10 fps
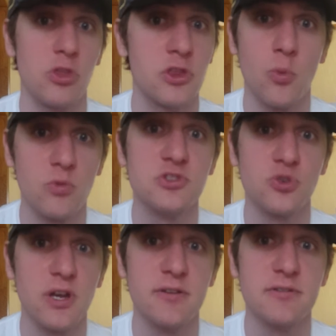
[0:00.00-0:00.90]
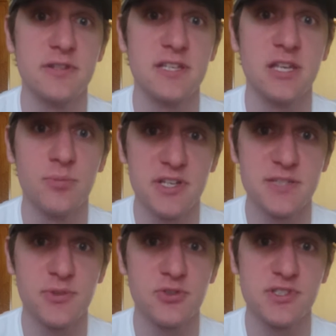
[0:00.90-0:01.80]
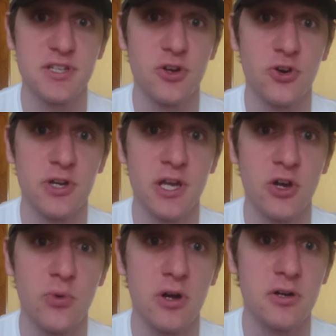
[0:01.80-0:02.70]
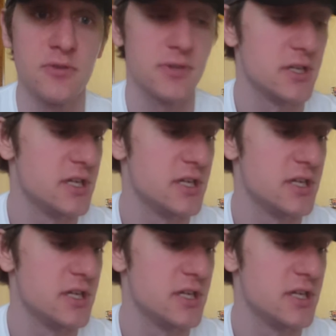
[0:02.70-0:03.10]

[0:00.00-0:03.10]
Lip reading: the abysmal scenario of